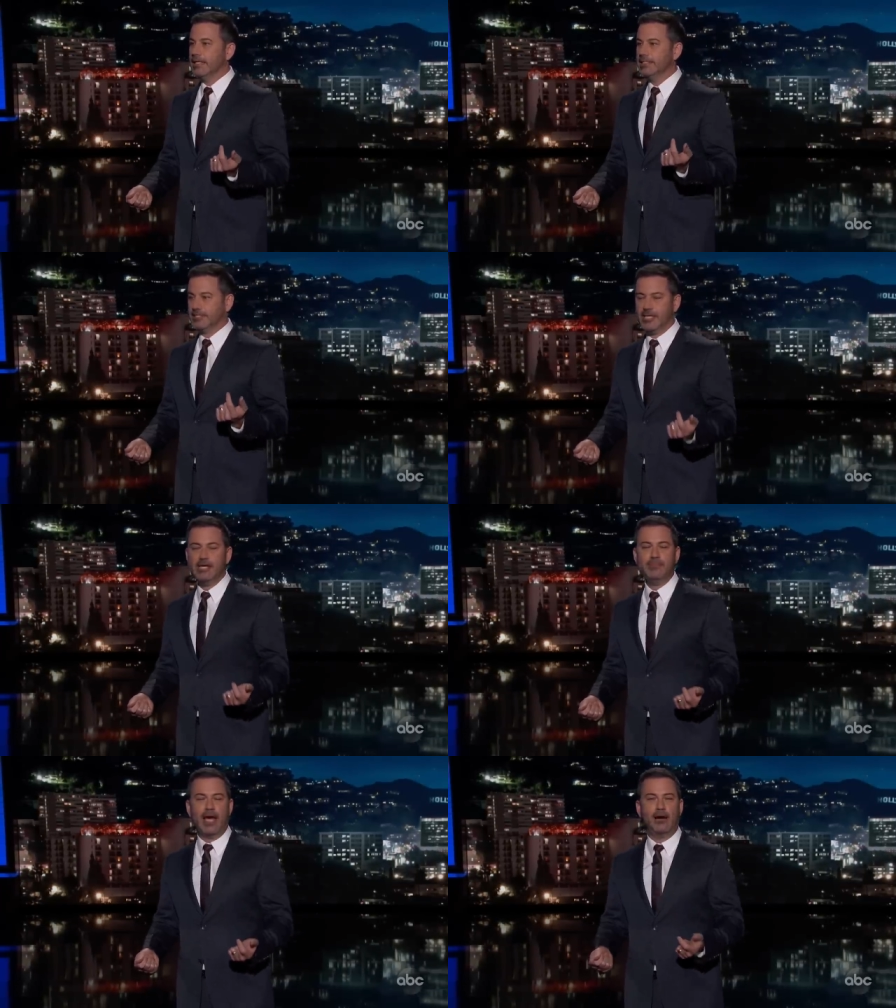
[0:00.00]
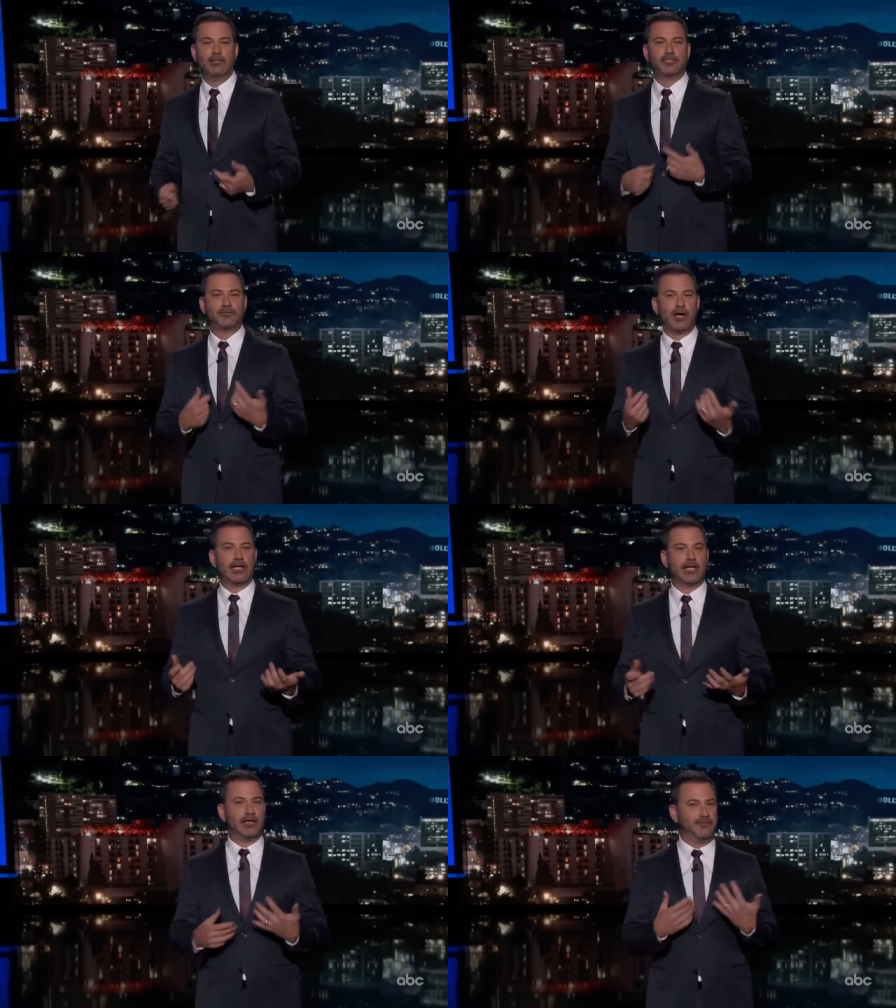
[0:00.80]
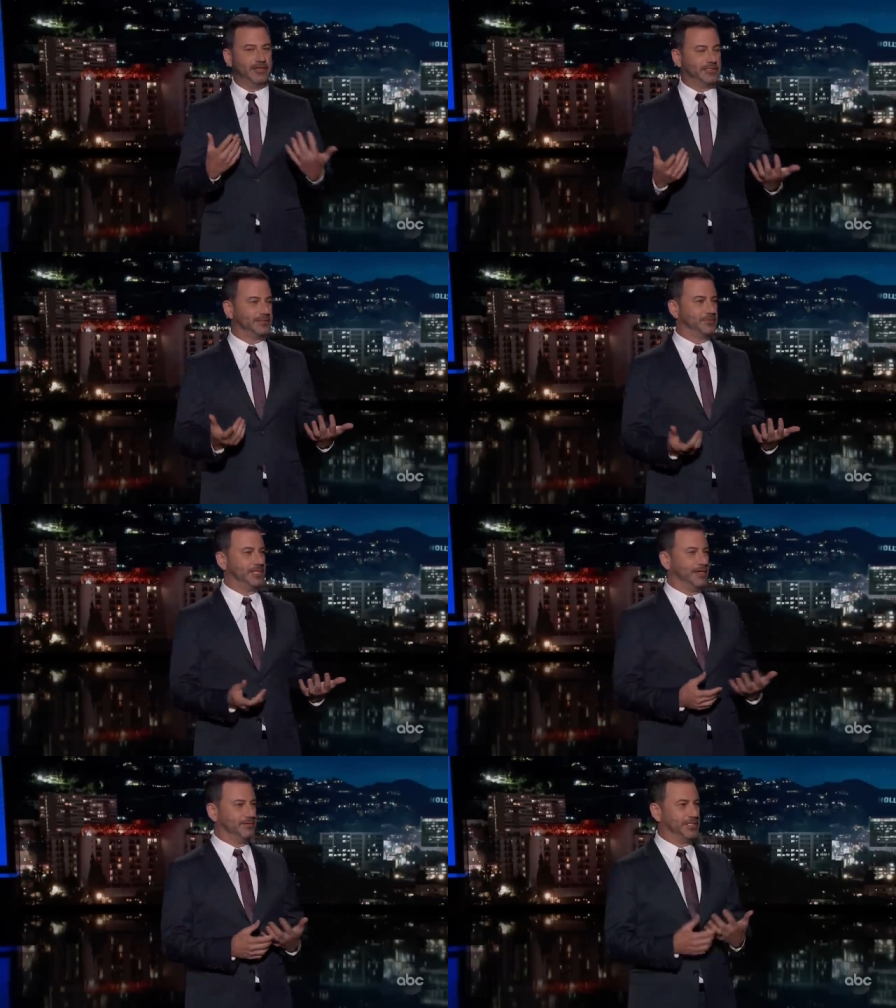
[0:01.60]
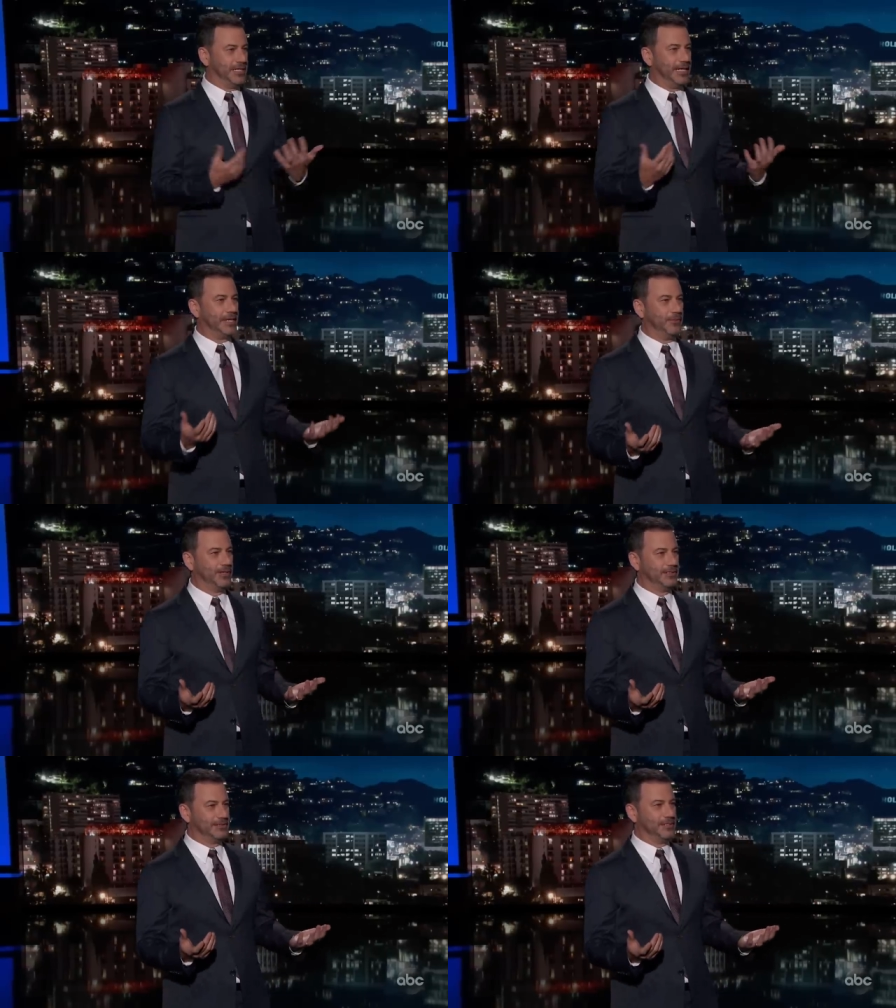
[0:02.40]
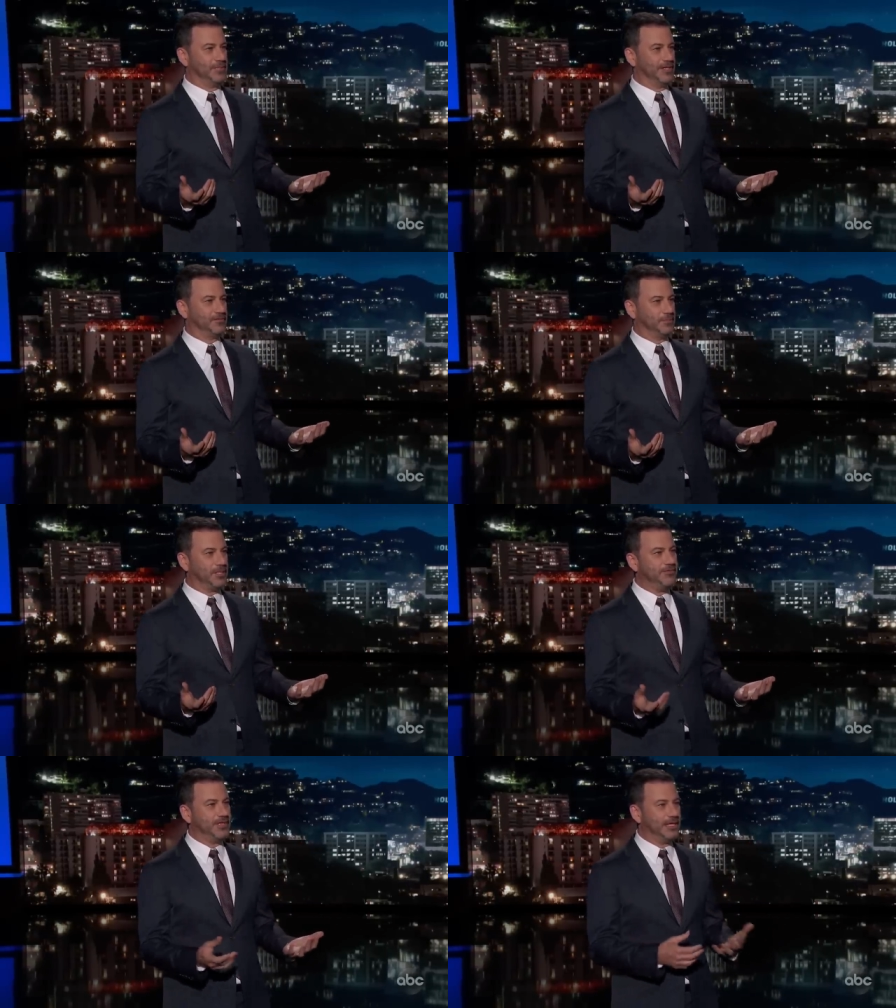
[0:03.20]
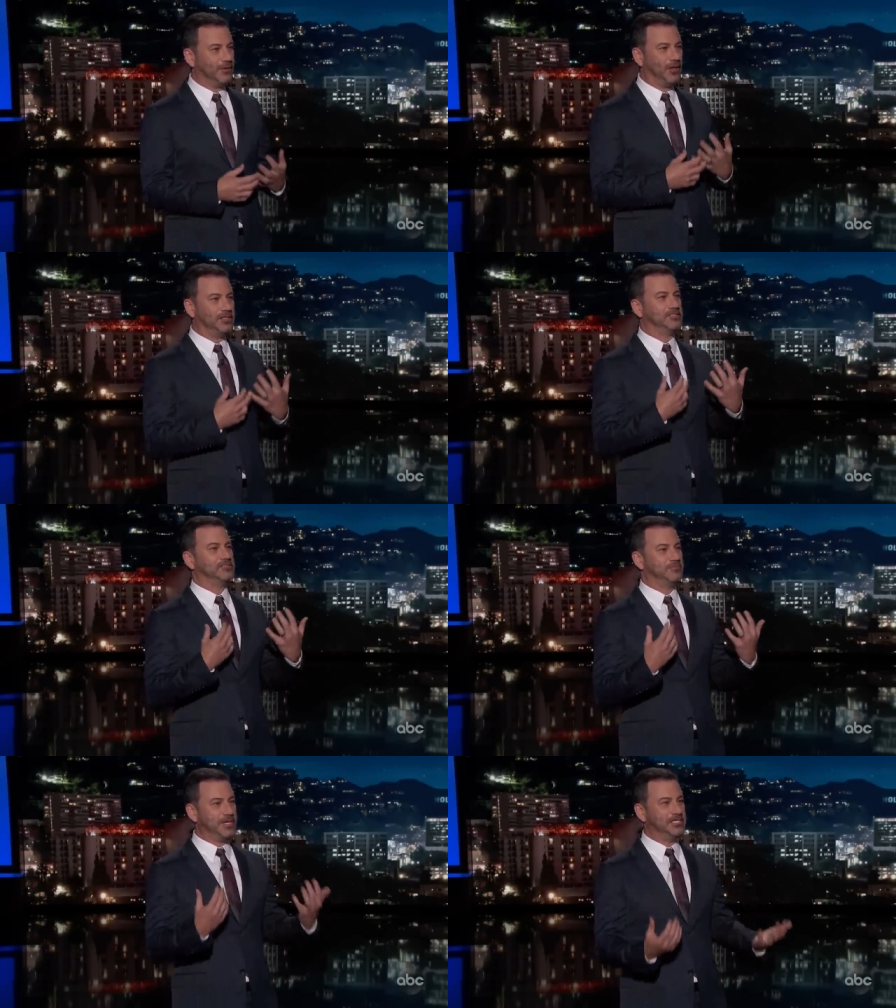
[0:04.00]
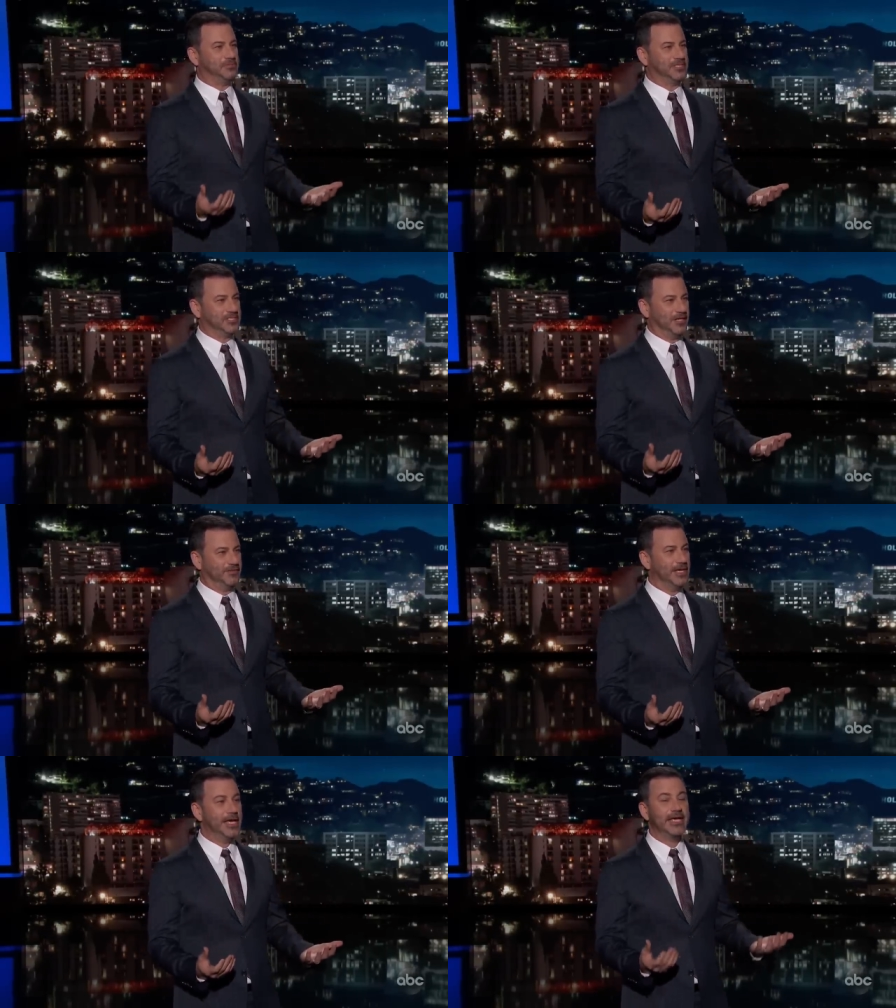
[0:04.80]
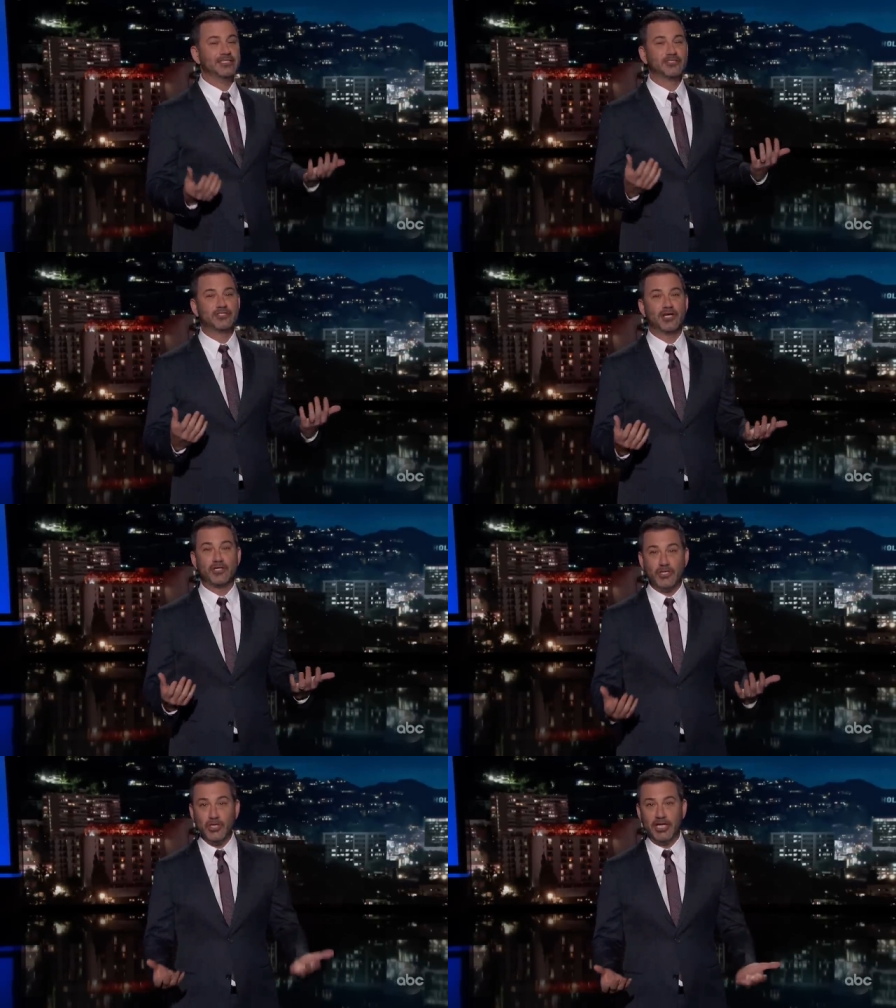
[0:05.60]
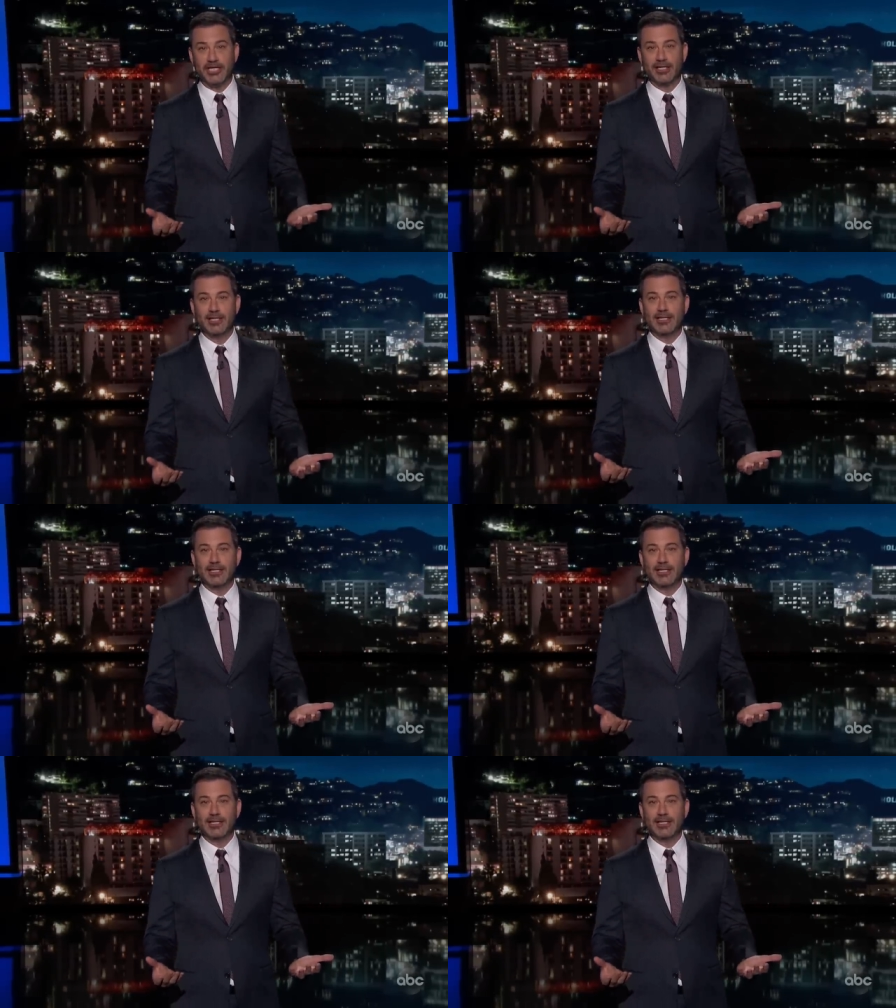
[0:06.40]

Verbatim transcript: His team now is trying to convince themselves, and anyone dumb enough to believe it, that all this impeachment stuff is good,